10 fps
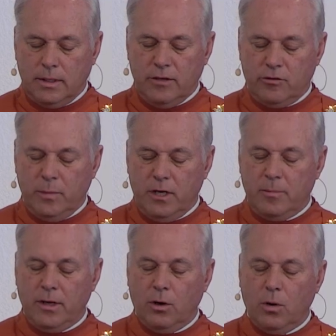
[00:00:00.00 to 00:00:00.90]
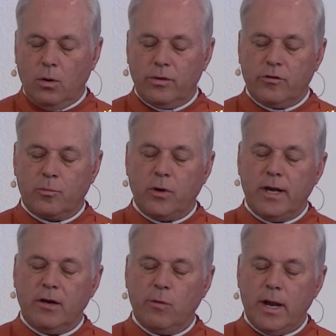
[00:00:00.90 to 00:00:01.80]
Teach me to behold the
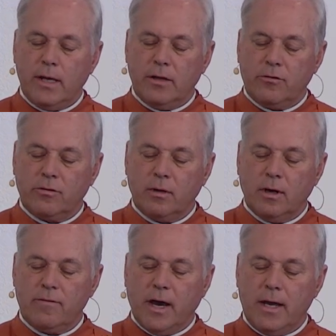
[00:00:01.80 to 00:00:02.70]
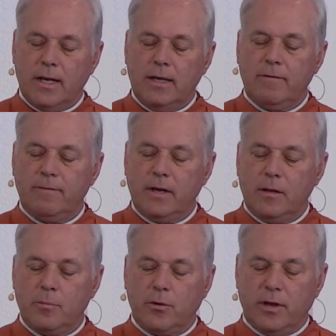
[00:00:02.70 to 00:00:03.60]
spreading radiance of thine
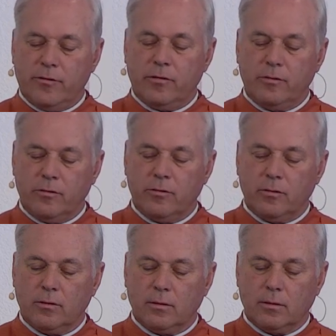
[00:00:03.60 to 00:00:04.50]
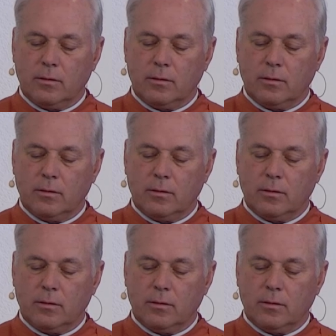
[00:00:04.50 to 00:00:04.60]
infinite presence.